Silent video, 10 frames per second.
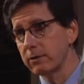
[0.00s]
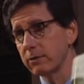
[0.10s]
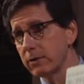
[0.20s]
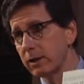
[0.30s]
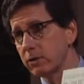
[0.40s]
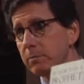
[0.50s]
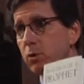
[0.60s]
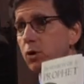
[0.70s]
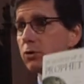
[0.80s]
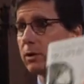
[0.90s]
this is actually
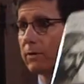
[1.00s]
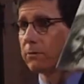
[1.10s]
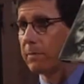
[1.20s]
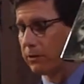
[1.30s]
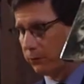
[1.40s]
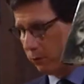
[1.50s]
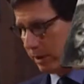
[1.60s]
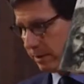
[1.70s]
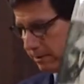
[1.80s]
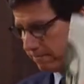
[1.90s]
a portrait of his best
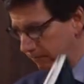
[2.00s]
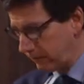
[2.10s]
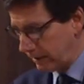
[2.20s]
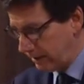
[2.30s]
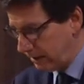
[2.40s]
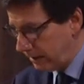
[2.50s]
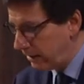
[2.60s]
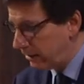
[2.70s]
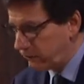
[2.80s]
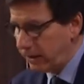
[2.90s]
friend,
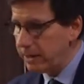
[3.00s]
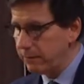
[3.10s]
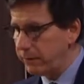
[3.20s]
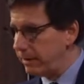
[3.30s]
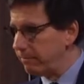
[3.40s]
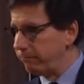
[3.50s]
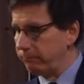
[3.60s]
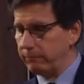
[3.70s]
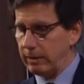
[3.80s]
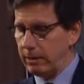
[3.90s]
said of him,
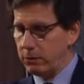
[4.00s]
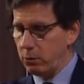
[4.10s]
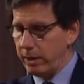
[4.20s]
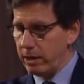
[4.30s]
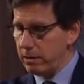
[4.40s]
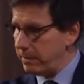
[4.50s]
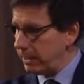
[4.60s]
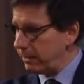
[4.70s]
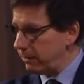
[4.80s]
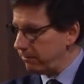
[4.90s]
Through
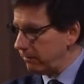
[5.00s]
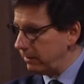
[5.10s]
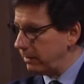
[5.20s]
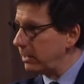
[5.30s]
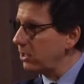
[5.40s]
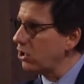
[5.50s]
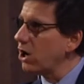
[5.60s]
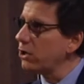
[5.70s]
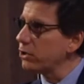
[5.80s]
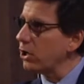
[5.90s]
Arabic, he
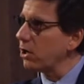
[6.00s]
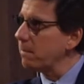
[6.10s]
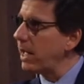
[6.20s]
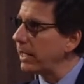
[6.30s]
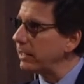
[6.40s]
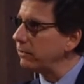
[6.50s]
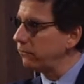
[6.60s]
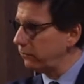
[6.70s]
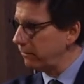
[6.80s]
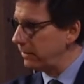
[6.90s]
conquered our
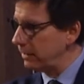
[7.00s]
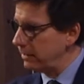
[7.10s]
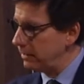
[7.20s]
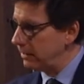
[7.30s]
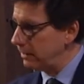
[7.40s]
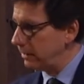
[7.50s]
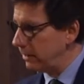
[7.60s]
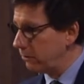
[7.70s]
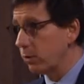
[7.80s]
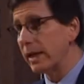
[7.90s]
minds,
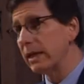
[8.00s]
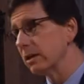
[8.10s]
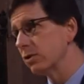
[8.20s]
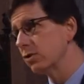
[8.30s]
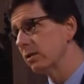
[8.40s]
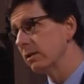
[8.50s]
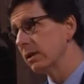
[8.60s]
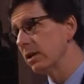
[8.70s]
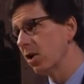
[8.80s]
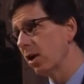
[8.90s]
and through English,
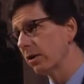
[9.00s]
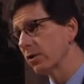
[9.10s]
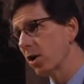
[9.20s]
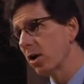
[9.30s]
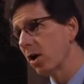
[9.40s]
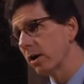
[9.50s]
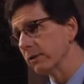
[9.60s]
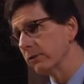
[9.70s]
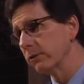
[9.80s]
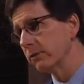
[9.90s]
conquered our
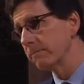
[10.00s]
hearts.